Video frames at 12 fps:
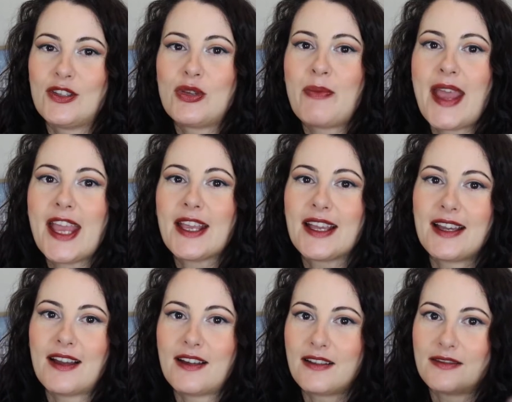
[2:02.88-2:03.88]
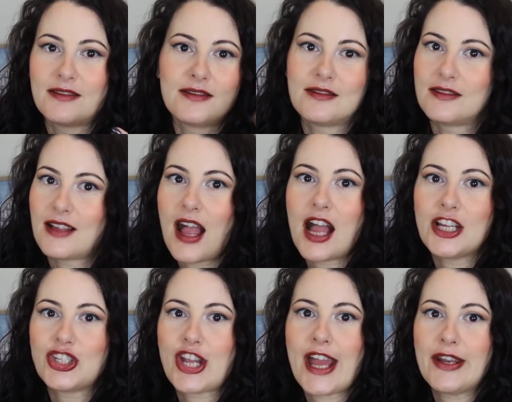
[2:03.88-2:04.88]
to make
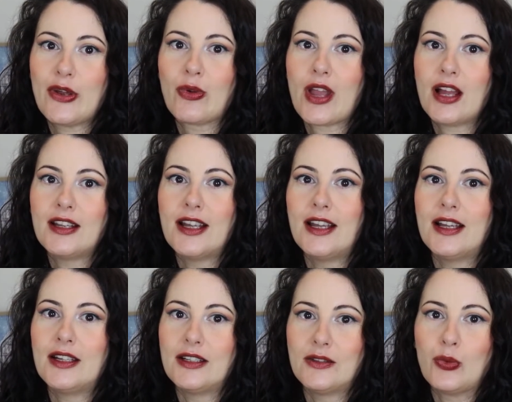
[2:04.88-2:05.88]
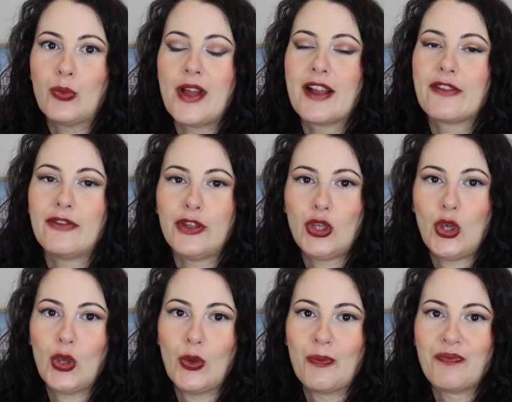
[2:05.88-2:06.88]
eyeshadow color work for
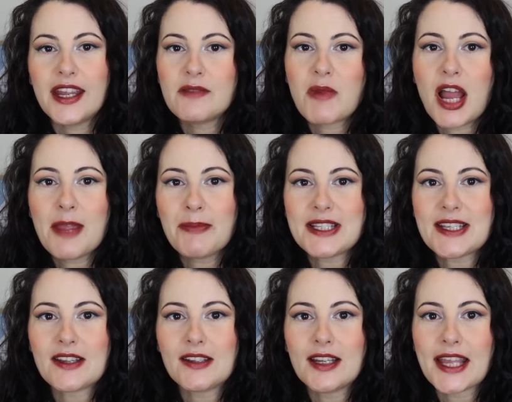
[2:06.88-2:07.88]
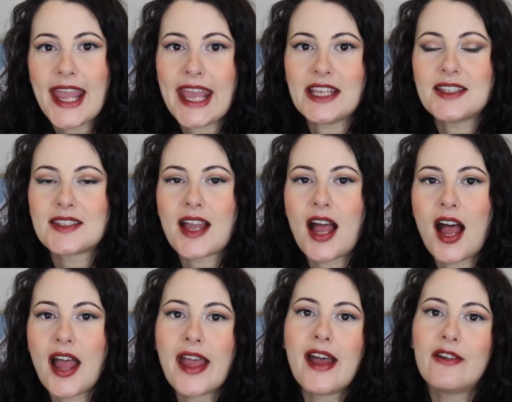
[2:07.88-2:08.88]
you. In my particular case,
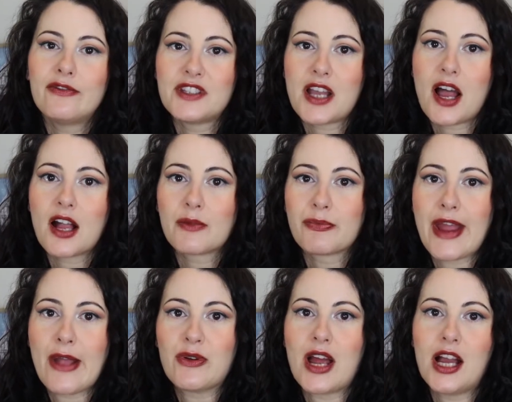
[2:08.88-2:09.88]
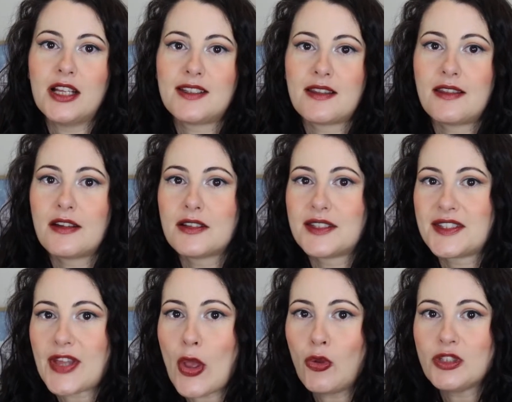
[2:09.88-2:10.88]
I have dark brown eyes. They're
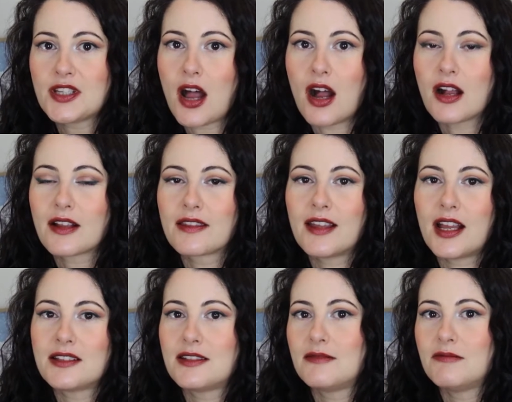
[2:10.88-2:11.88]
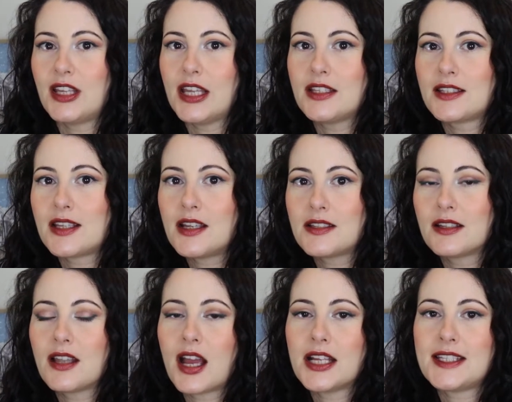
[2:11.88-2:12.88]
so dark that in
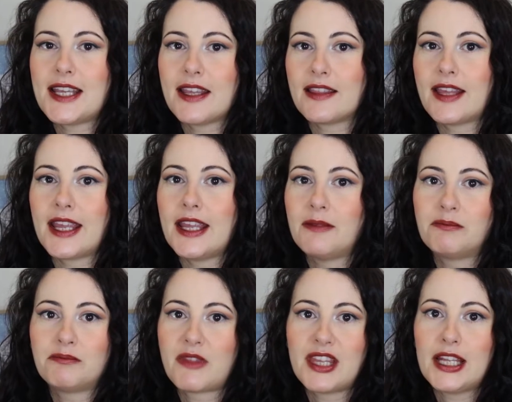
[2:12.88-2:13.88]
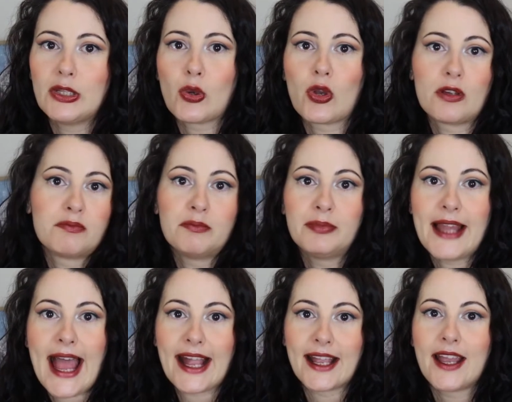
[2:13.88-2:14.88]
certain lighting they look
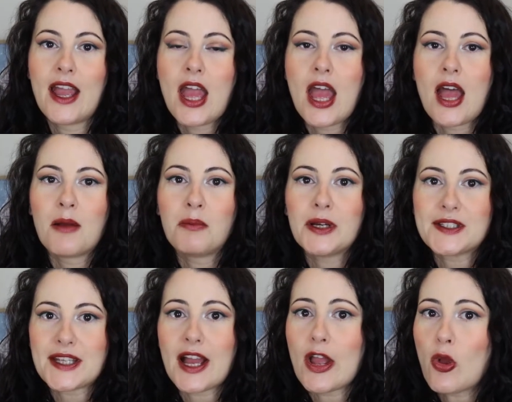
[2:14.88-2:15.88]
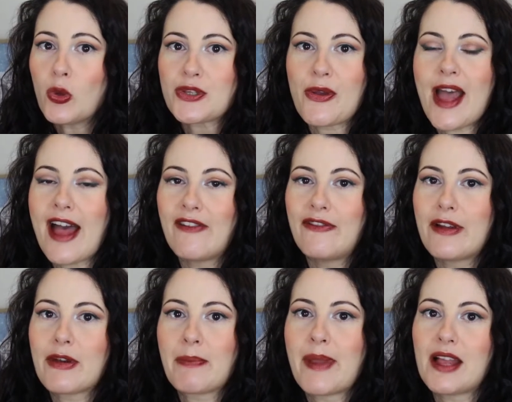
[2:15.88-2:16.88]
black. But I also have
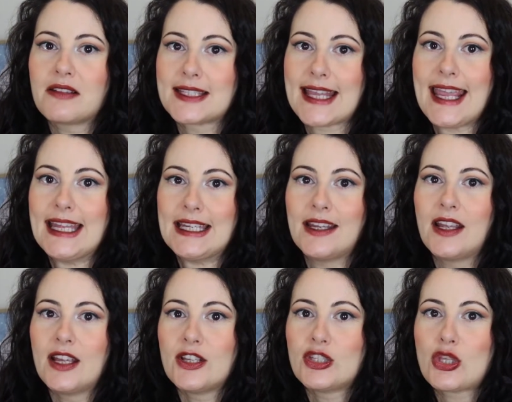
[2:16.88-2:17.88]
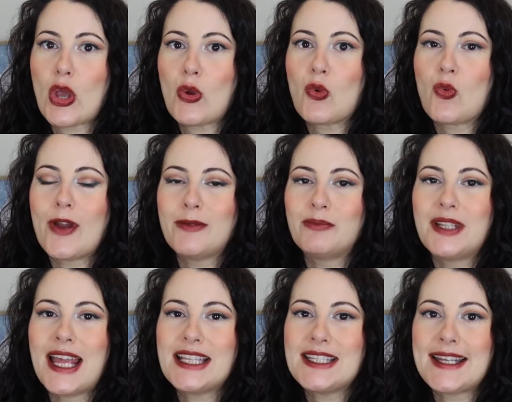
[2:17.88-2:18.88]
very pale skin. So when
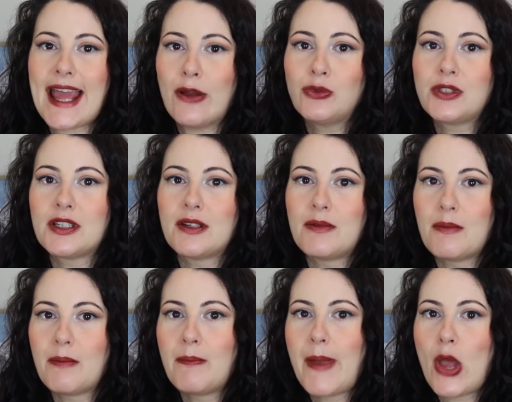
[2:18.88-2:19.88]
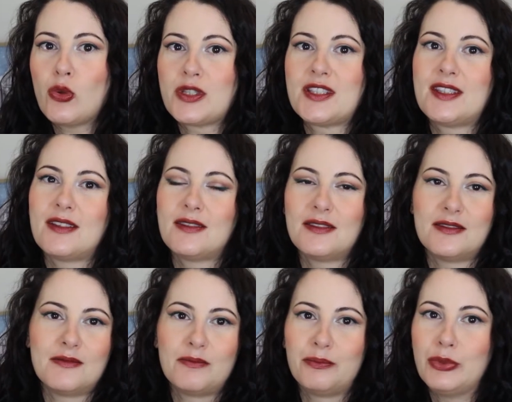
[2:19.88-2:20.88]
blended out, most
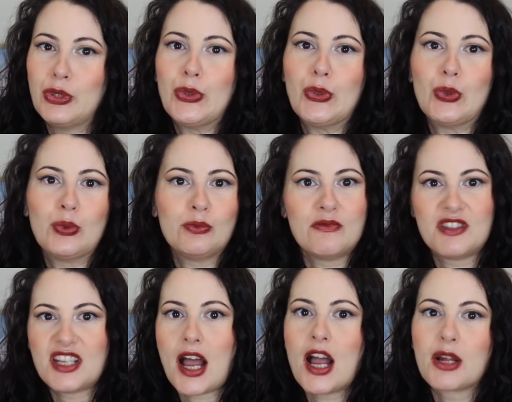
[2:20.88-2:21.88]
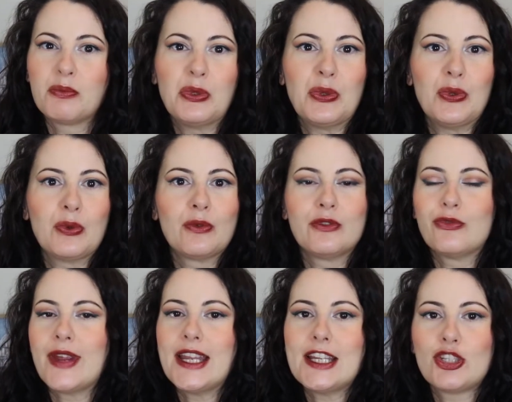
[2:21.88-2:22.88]
blue, dark blue,
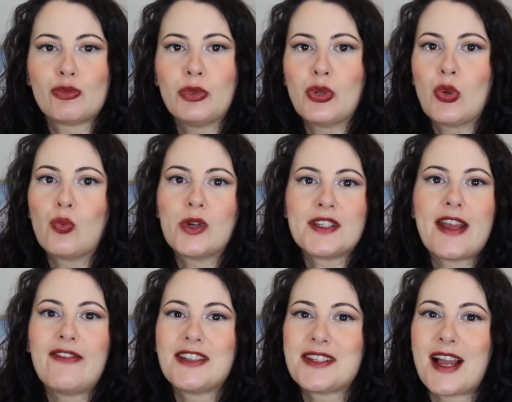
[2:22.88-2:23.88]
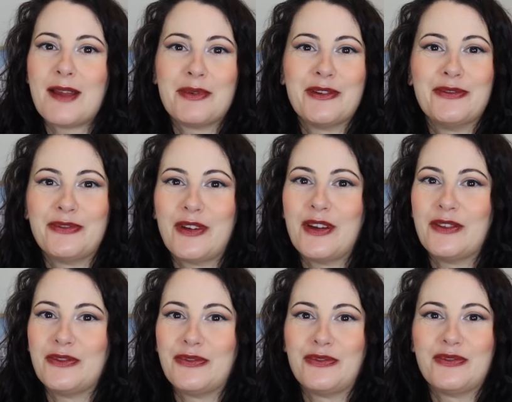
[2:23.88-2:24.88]
greenish blue, whatever type
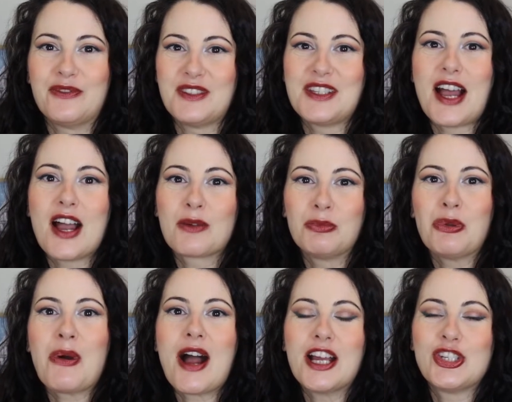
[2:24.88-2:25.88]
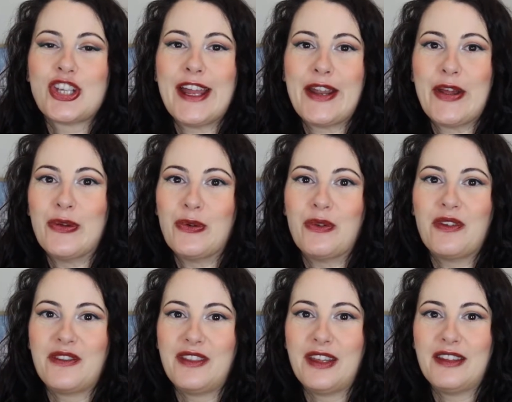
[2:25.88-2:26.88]
of dark blue eyeshadow
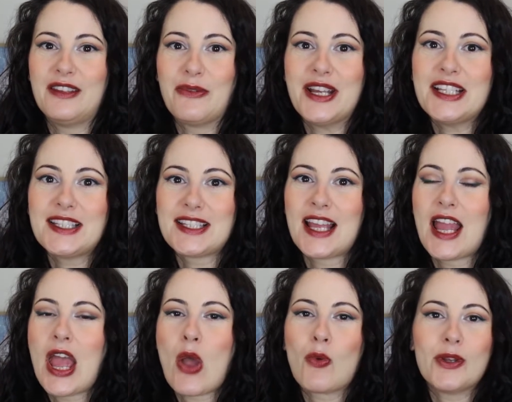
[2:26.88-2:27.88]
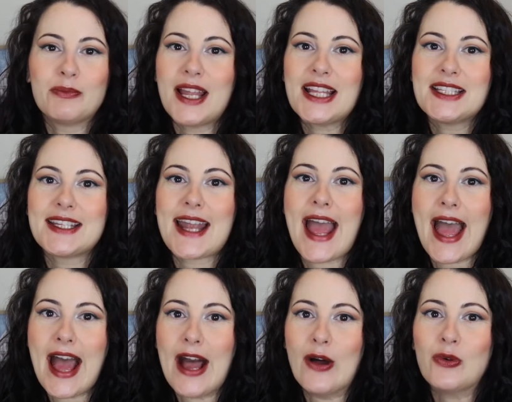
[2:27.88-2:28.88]
there is, when blended
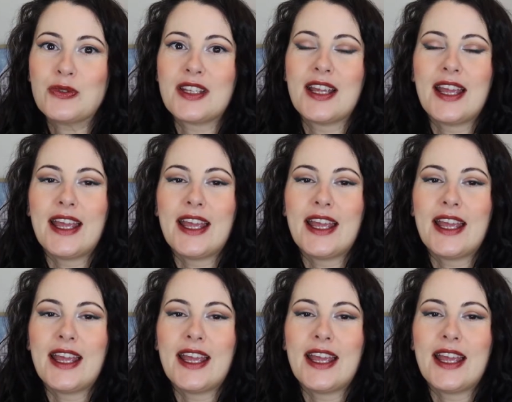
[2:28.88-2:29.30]
out,